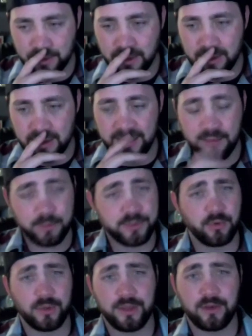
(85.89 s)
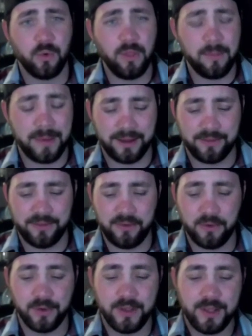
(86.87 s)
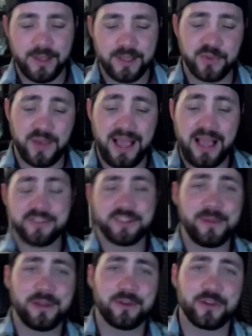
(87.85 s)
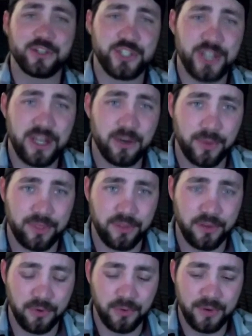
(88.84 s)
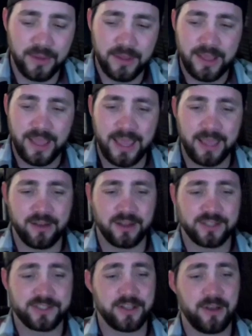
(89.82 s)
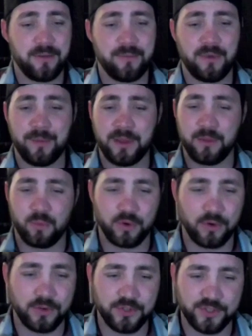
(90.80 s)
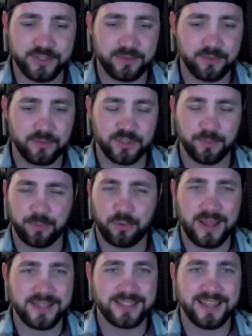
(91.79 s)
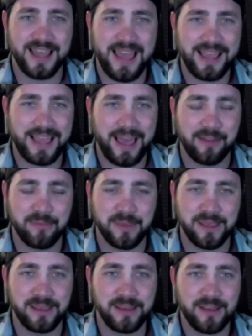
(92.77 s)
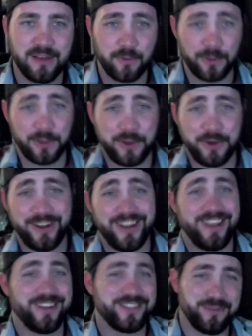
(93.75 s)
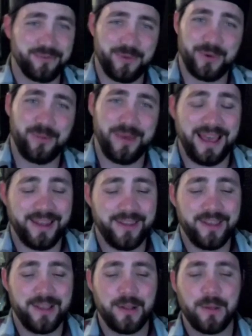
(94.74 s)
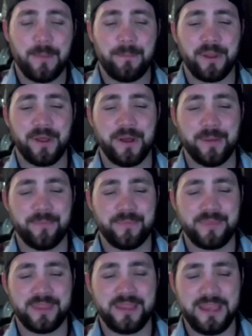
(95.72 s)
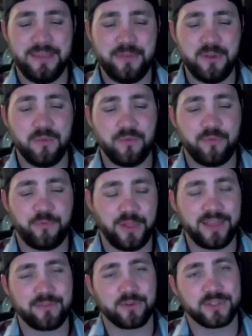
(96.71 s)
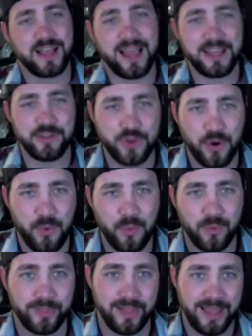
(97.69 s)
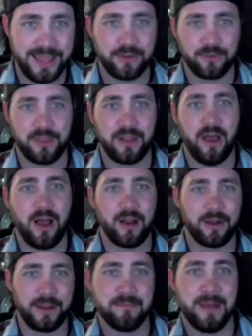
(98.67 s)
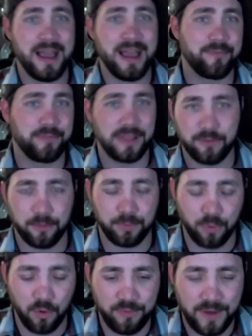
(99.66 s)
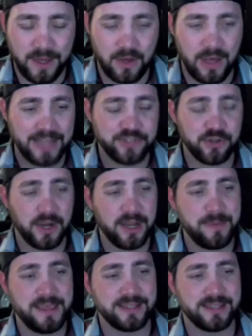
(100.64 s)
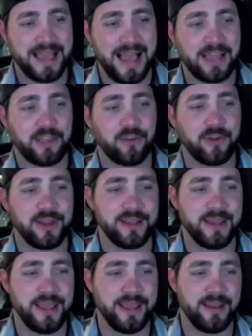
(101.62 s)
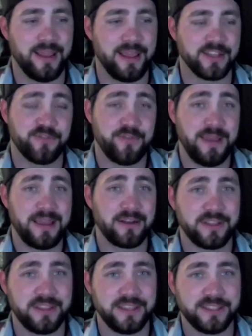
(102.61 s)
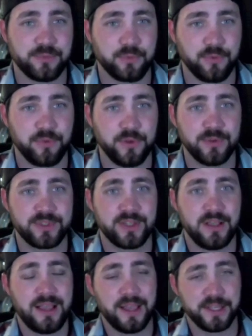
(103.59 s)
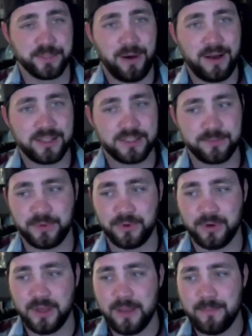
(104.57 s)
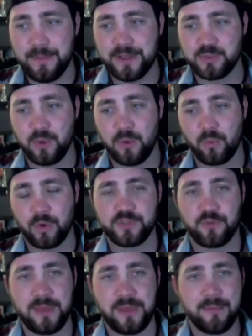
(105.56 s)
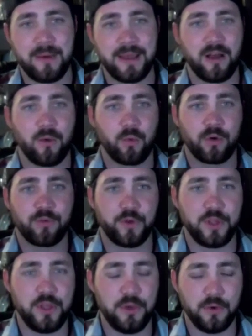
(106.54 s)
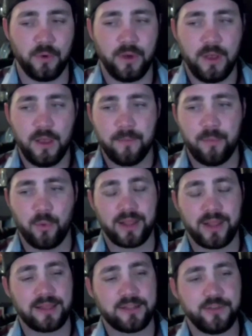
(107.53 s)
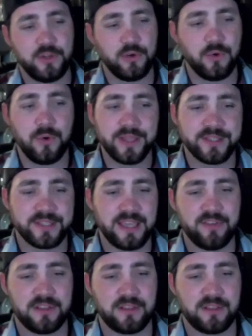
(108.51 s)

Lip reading: and they were totally cool about it too. So I have some here to share with you, and some, were just surprised the heck out of me for the good and some for the bad. But even flavors that I don't like or that are not in my flavor profile, I try to be as accurate and as fair to these reviews as possible, because what works for me might not work for you. But what I like to do is give it,